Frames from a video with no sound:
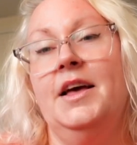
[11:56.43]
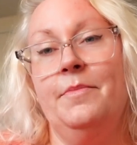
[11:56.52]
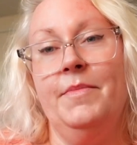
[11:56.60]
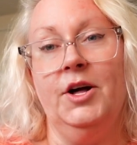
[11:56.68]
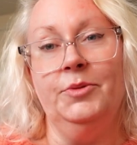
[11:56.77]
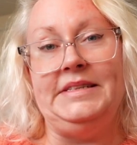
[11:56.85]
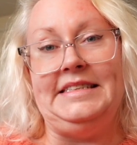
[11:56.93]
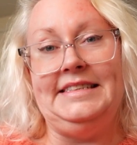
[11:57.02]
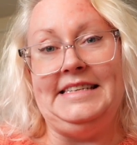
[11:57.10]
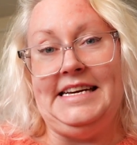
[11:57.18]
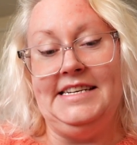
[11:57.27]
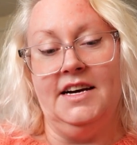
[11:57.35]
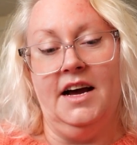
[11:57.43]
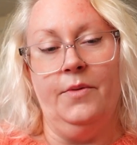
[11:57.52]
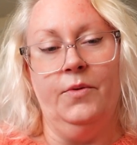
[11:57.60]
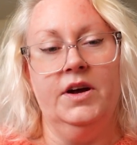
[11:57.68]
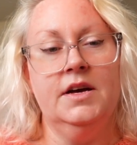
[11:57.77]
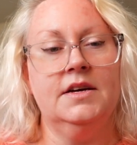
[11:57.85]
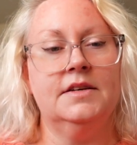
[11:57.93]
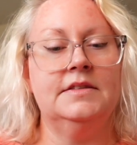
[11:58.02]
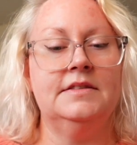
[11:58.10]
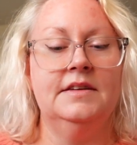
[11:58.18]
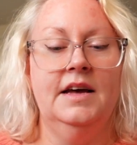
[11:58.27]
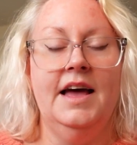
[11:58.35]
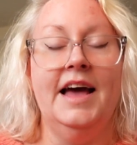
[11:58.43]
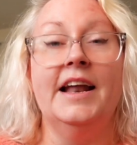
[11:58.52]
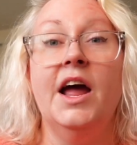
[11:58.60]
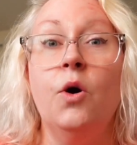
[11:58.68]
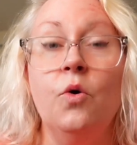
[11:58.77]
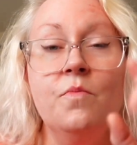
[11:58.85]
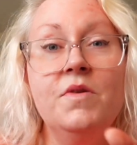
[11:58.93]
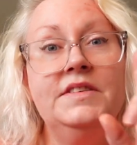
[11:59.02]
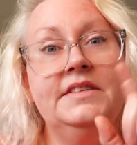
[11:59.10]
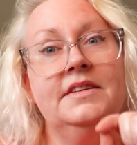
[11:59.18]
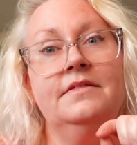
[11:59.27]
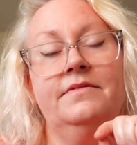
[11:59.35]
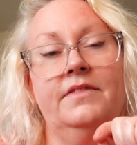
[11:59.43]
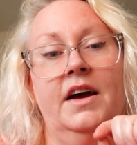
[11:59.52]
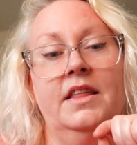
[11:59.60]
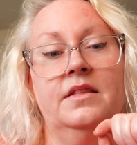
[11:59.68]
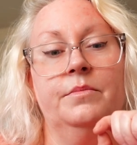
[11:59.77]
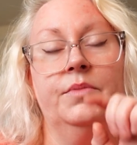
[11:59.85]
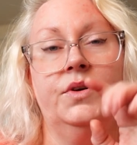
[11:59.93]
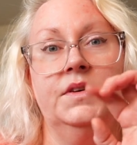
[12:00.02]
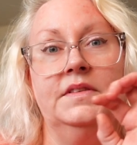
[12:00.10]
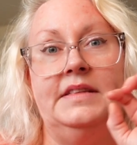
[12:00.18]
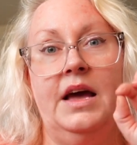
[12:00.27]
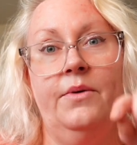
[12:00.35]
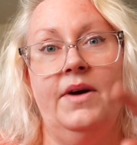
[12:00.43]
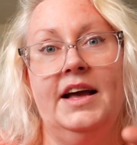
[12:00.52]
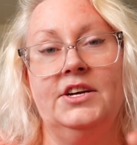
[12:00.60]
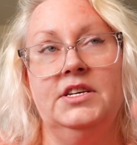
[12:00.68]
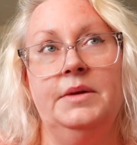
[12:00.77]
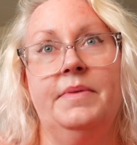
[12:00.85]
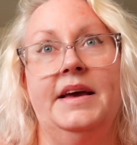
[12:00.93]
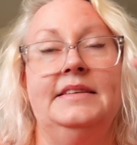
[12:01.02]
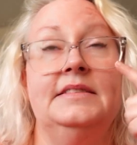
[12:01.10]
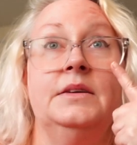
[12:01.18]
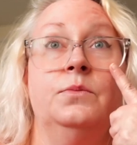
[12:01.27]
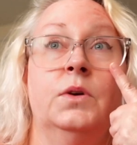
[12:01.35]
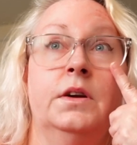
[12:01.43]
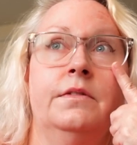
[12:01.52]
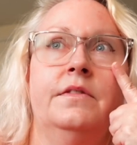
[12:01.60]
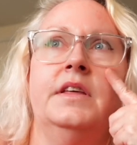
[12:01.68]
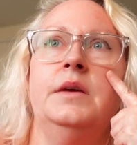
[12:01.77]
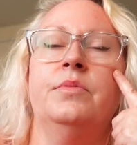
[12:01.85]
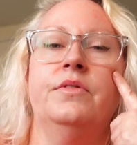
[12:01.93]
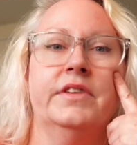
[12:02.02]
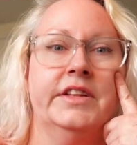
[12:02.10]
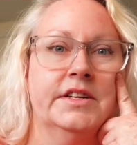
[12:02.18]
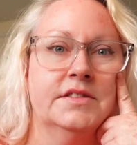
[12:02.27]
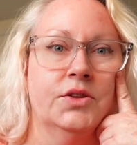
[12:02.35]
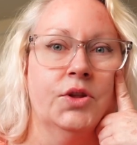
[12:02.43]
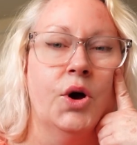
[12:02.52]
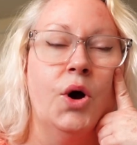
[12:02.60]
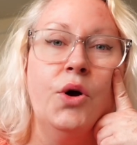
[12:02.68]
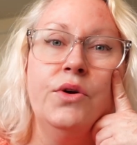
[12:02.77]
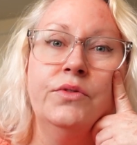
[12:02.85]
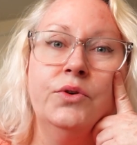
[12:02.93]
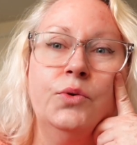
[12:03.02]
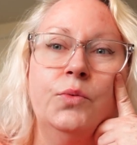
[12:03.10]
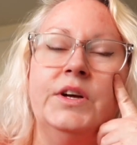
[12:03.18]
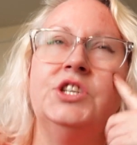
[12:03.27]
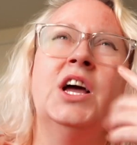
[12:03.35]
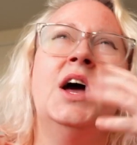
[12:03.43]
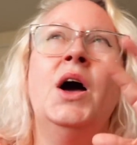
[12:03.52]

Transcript: Melbourne City Dyeworks, and I almost didn't find them because they were actually based in one of the pavilions on the Oval, which